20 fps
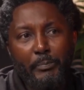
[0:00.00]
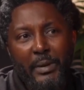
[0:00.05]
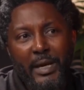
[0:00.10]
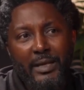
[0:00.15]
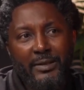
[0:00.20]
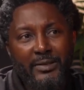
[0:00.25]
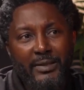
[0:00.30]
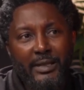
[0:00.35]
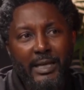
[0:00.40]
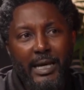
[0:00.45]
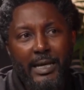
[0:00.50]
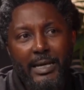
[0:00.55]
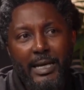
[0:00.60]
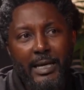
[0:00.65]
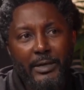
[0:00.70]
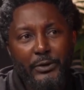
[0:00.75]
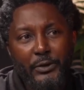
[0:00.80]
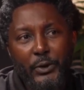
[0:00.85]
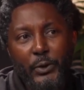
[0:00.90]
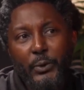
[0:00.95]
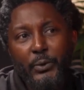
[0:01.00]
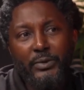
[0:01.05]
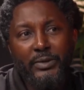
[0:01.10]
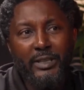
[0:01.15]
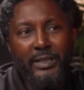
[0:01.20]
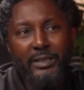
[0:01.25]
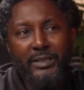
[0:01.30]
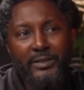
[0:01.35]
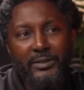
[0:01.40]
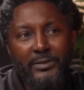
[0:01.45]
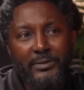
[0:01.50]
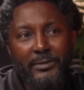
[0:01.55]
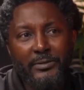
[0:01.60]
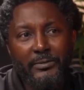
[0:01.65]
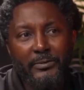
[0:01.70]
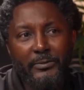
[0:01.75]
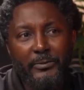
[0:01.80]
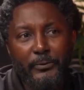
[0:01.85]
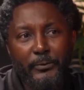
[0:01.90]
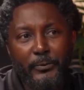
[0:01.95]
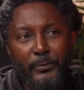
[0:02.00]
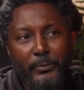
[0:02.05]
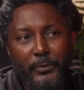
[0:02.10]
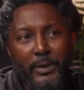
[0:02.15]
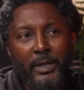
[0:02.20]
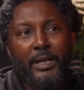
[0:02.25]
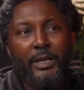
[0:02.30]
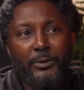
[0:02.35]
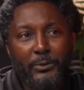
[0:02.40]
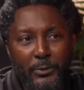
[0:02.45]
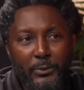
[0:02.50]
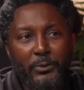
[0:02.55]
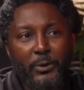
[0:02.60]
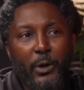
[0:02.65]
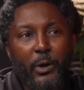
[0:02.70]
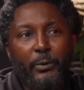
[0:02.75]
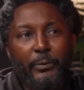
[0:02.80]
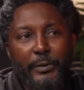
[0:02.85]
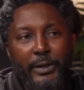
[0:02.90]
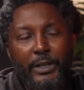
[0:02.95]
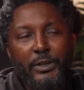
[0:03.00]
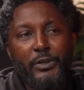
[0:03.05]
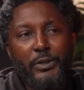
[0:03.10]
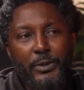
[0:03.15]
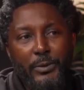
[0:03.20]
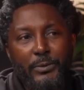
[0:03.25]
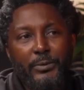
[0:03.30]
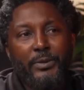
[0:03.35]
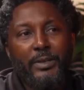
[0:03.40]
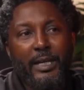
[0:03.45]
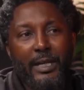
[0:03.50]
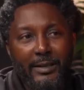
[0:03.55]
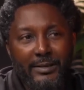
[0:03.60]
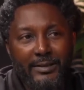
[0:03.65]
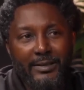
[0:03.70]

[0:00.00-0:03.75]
best can I use this to solve issues.